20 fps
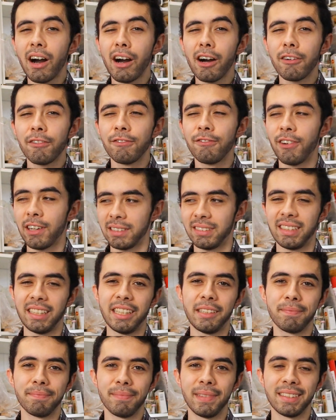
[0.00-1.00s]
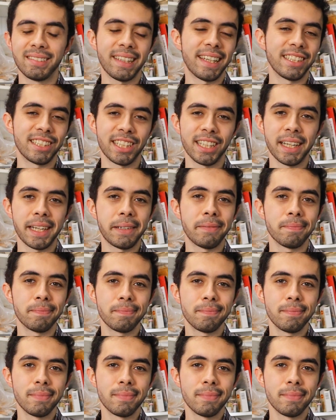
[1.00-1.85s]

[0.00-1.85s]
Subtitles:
are fussy, essentially.